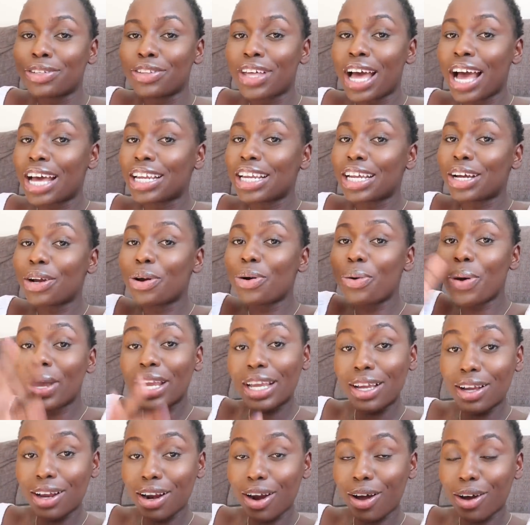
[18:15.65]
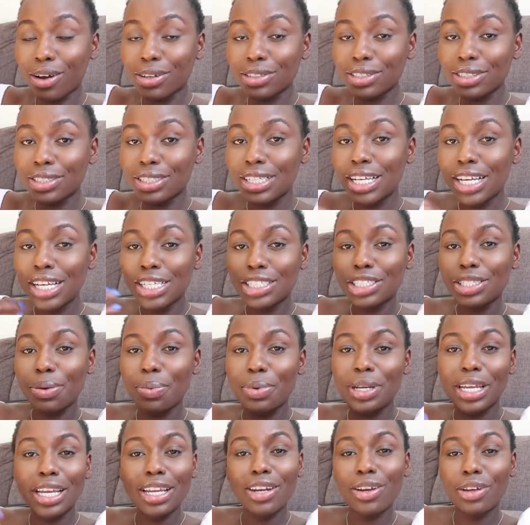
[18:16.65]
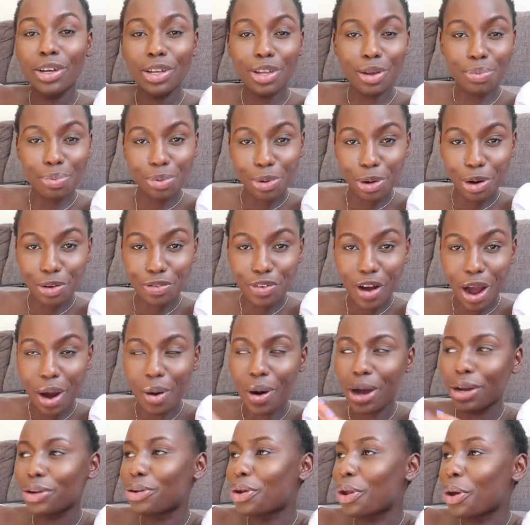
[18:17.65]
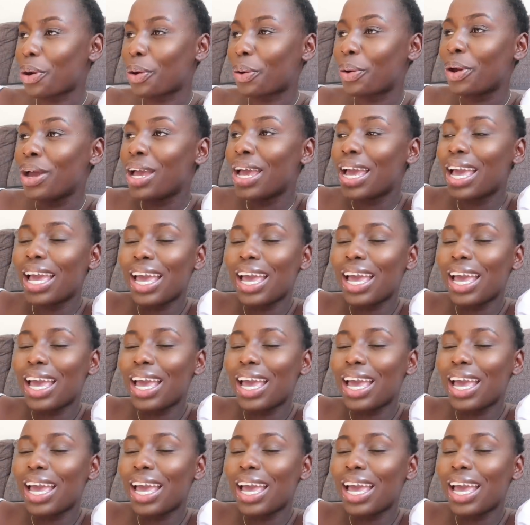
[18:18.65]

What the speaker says: so that at a quick glance somebody can look at your profile and know